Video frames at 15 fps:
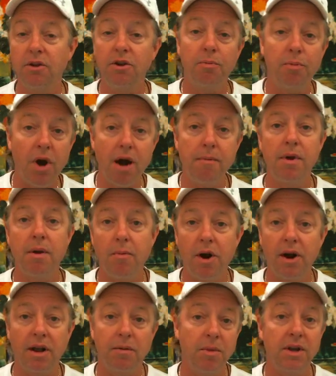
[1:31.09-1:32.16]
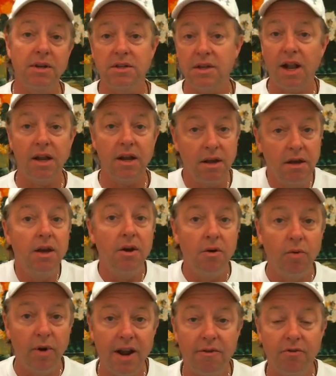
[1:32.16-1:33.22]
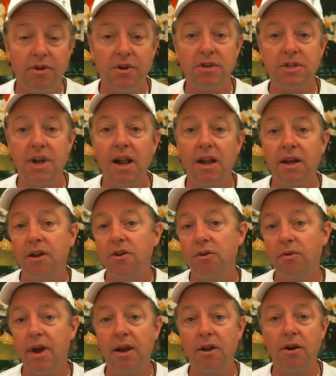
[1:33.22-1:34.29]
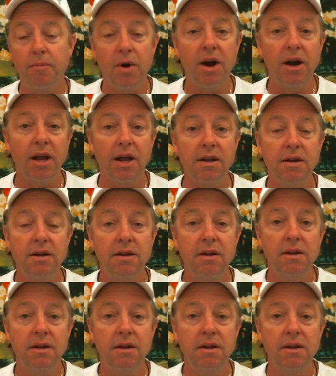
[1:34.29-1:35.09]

Your primary market being selling whatever you're selling in your regular market.